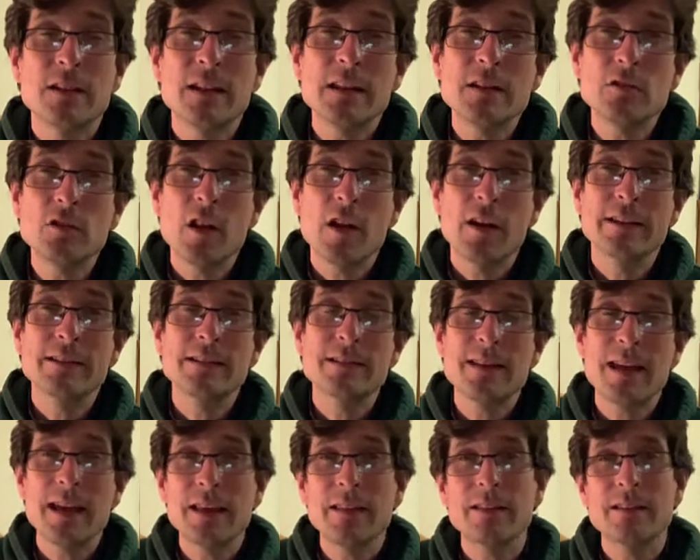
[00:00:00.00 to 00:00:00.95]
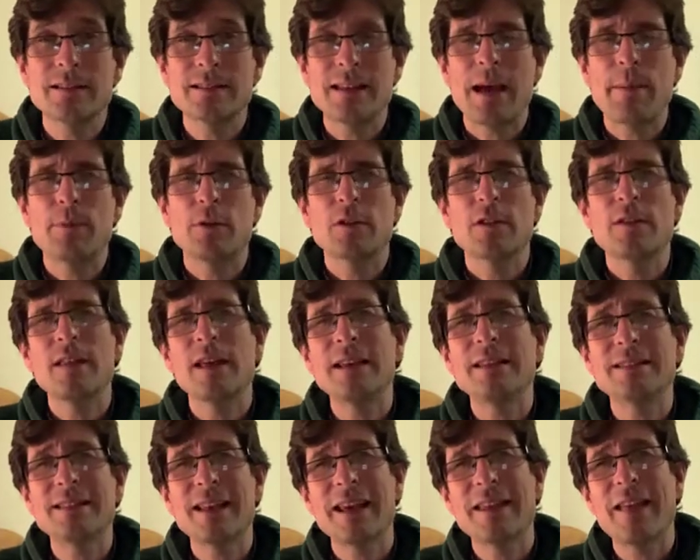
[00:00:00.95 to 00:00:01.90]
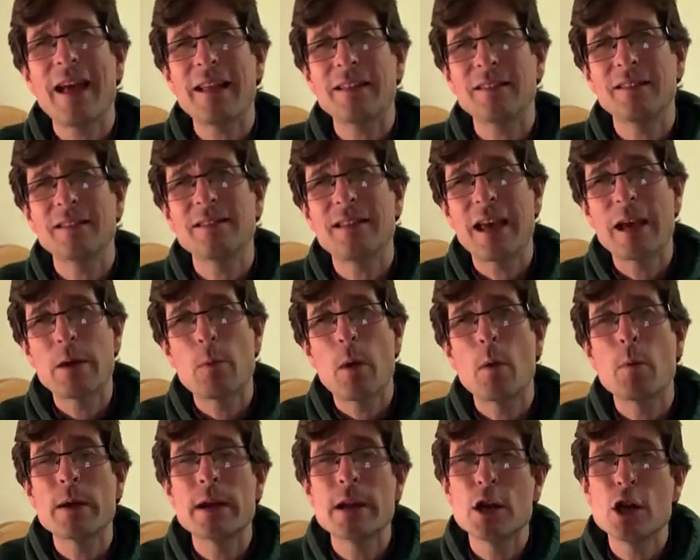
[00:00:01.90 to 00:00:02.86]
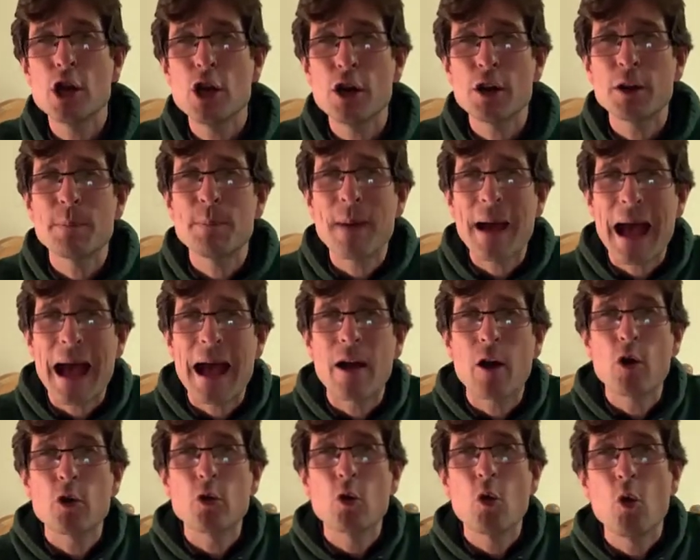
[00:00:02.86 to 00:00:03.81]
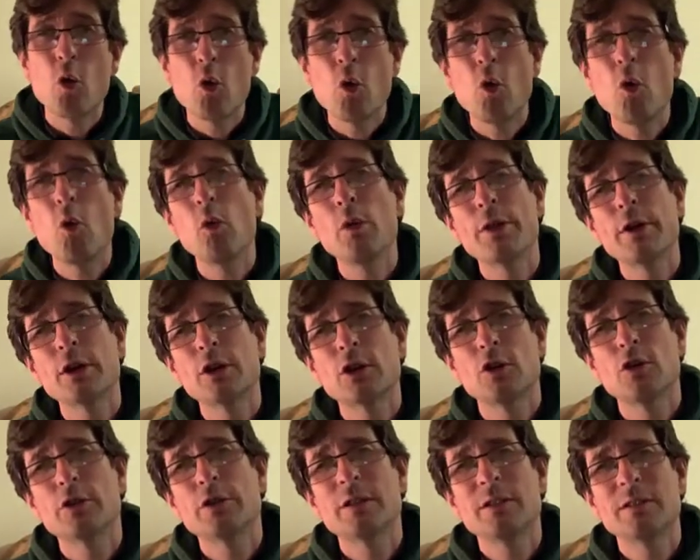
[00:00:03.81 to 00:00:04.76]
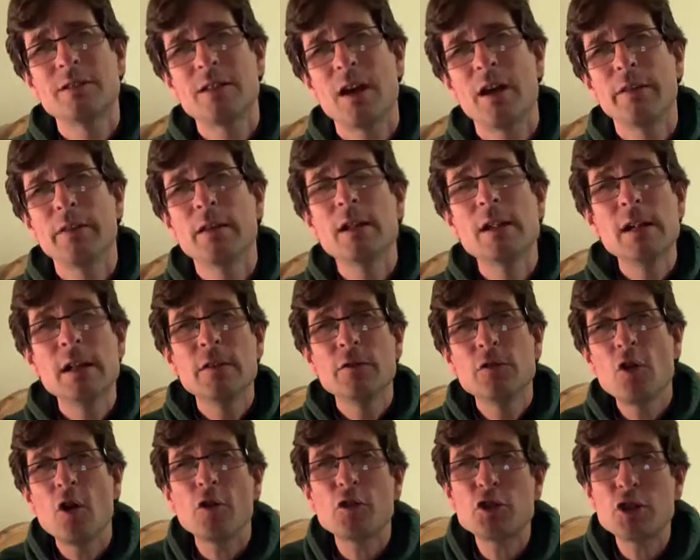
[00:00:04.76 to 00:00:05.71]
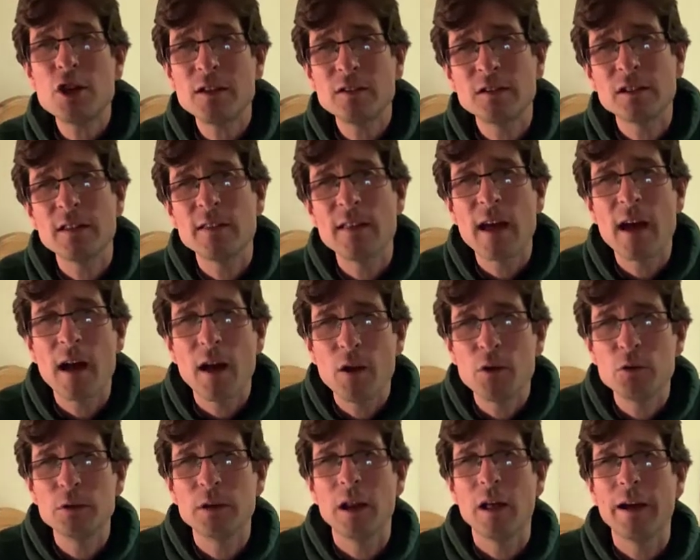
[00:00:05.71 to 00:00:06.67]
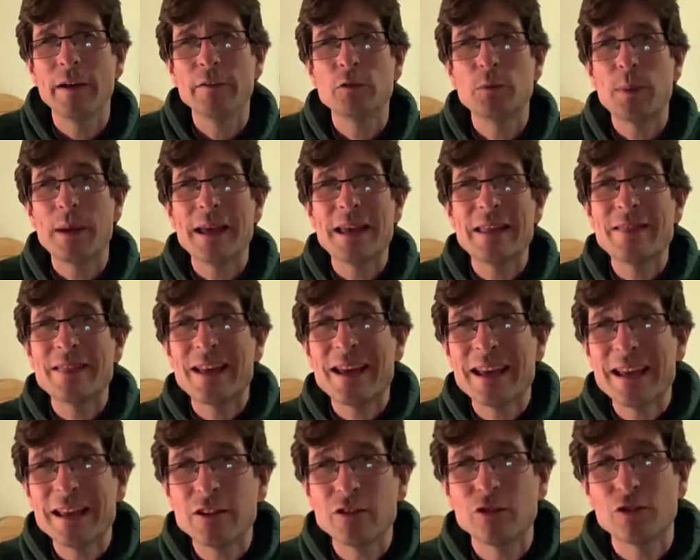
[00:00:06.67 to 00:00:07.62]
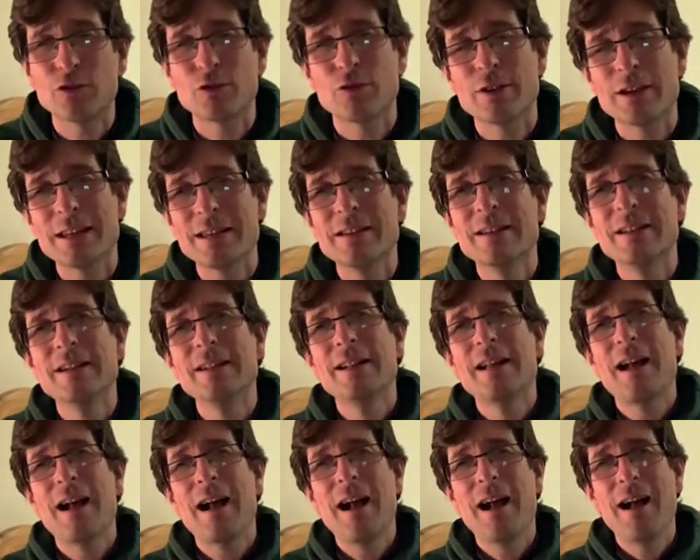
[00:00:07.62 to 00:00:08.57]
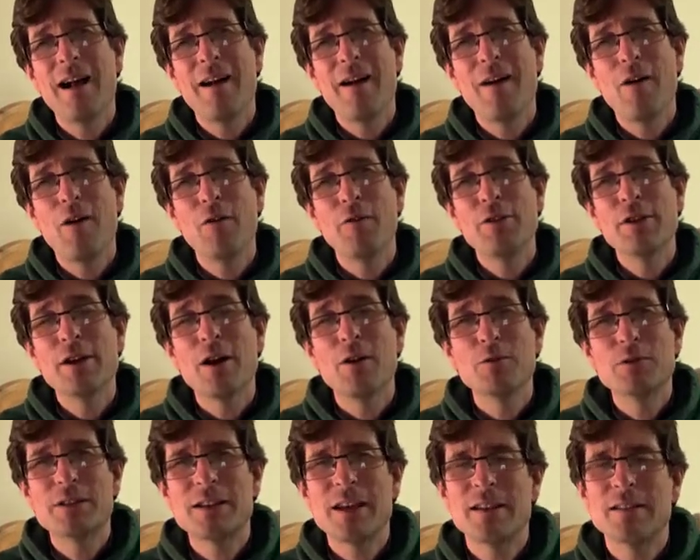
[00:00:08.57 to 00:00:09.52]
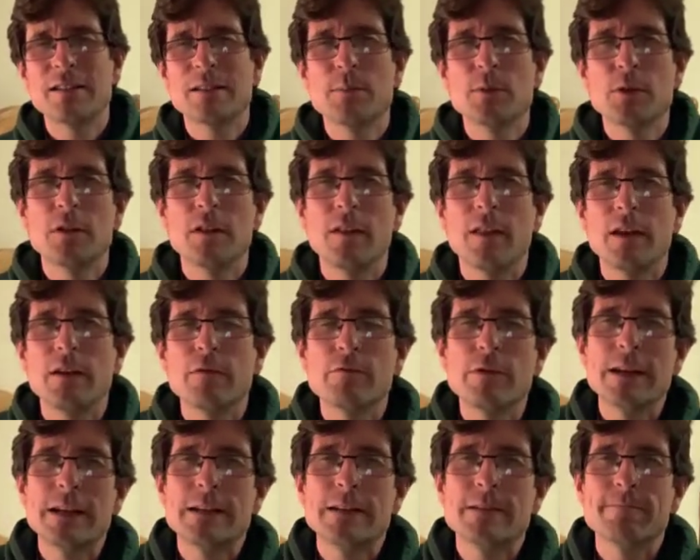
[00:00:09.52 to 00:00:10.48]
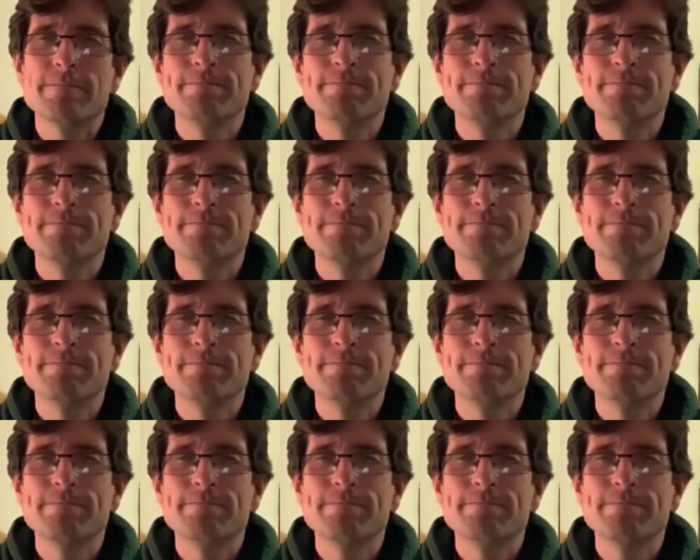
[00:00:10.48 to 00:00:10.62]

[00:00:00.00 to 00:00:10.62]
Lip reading: Israelites take the Sabbath and they say that's a day where we look back on all that God has done, not just in their own lives, but in the history of the Old Testament that they read.